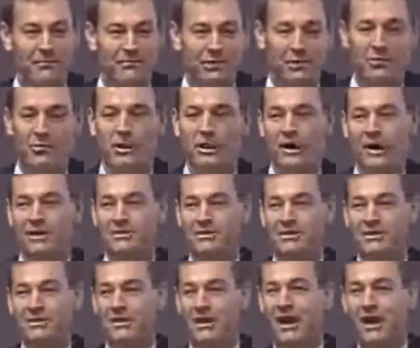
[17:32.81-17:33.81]
But what I
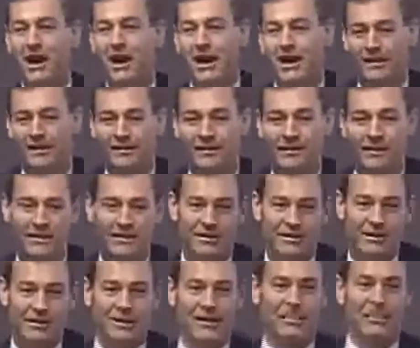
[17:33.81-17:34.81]
was taught
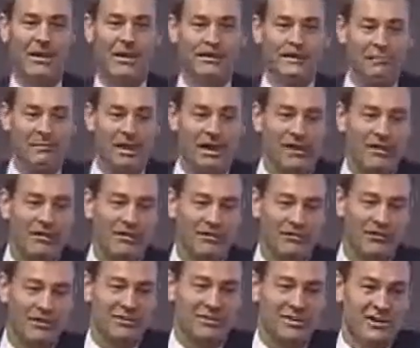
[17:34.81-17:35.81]
about the
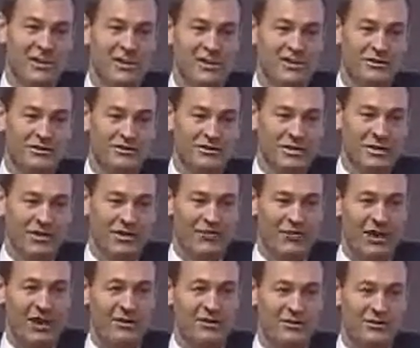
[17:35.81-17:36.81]
pathophysiology
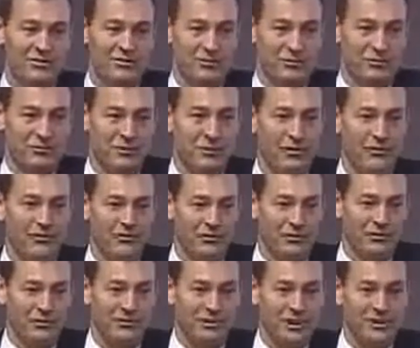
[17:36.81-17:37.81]
of
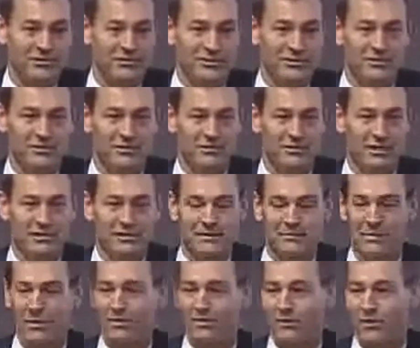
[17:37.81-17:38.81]
atherosclerosis actually turned out
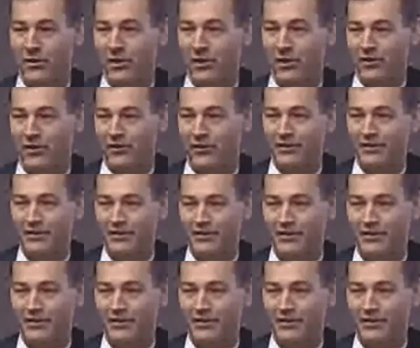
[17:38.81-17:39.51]
to be wrong.